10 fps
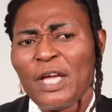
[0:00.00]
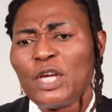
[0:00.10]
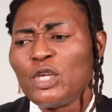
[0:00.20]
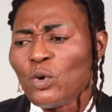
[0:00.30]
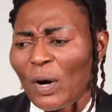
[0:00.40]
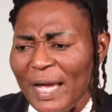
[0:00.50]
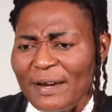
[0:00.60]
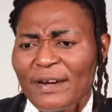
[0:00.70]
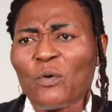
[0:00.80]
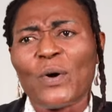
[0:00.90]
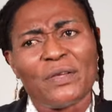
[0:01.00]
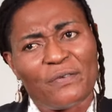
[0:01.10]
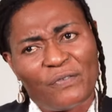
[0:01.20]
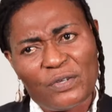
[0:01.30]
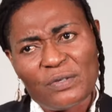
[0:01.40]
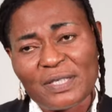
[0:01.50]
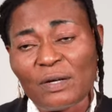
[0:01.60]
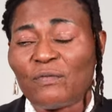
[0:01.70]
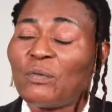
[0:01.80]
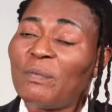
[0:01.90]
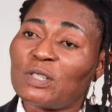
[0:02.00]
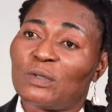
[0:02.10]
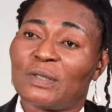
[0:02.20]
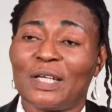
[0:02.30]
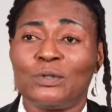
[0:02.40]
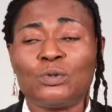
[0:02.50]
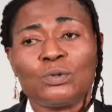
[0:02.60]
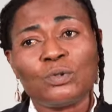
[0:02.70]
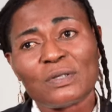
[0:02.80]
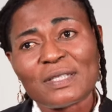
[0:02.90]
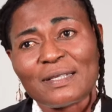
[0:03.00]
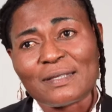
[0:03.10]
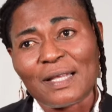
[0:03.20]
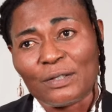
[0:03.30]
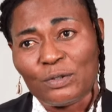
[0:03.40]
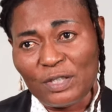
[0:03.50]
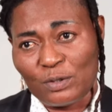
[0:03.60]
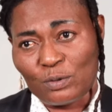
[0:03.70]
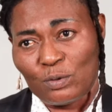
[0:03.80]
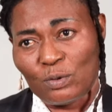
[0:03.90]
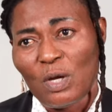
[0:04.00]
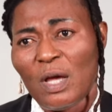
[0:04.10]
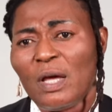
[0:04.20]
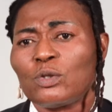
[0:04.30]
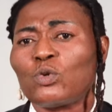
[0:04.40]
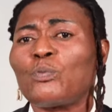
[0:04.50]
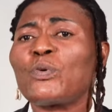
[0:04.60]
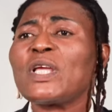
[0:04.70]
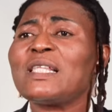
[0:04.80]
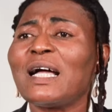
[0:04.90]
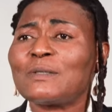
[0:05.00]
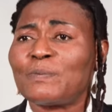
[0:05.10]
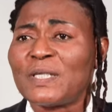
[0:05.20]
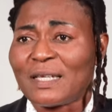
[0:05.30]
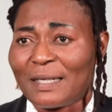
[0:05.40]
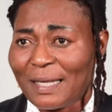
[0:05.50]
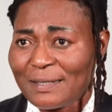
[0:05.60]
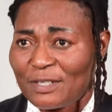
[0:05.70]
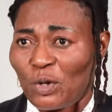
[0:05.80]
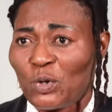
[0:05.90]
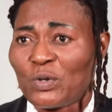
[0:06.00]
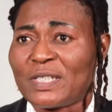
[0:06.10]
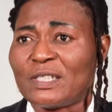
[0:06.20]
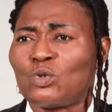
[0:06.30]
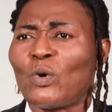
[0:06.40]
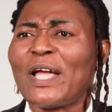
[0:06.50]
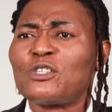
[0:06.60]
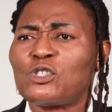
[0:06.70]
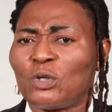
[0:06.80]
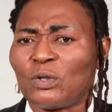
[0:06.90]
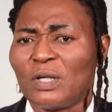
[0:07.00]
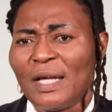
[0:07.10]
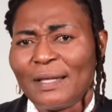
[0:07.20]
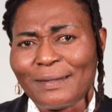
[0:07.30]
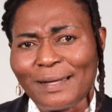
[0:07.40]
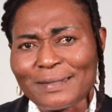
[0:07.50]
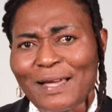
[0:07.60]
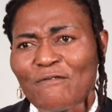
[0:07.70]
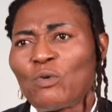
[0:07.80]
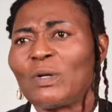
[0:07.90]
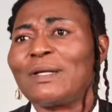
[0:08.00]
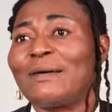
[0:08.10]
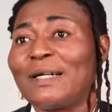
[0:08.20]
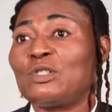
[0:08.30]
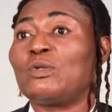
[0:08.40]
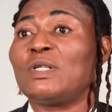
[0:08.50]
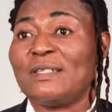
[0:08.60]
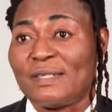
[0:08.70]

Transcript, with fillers: In your area where you find yourself, we make sure that you do those things that you need to do to bring that peace and that security to ensure that everyone around you is